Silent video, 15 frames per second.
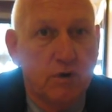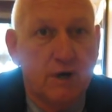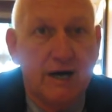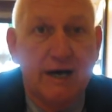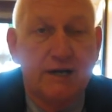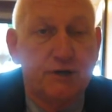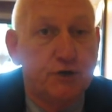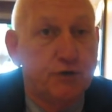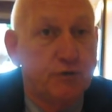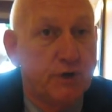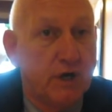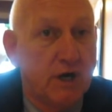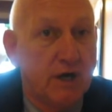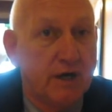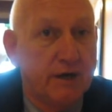I do
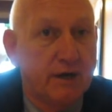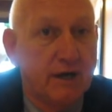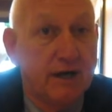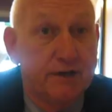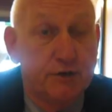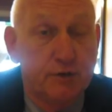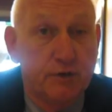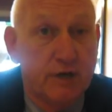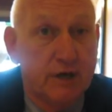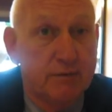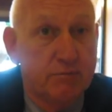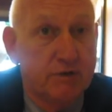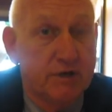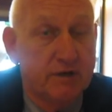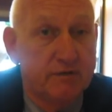not. I do
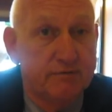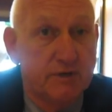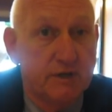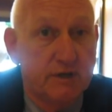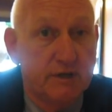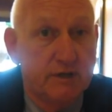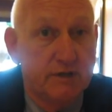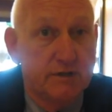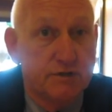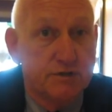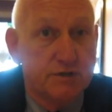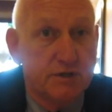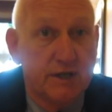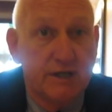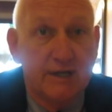not believe that it
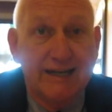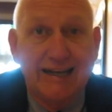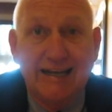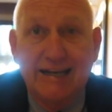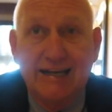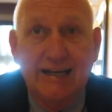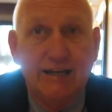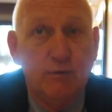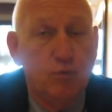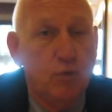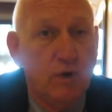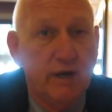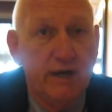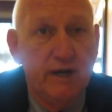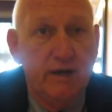is in any
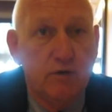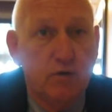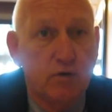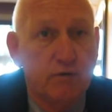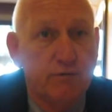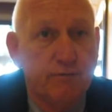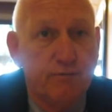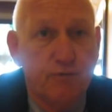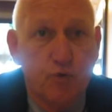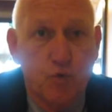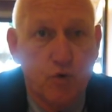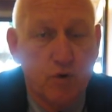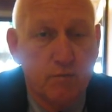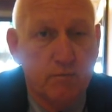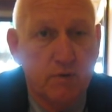way or
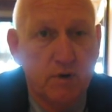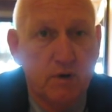form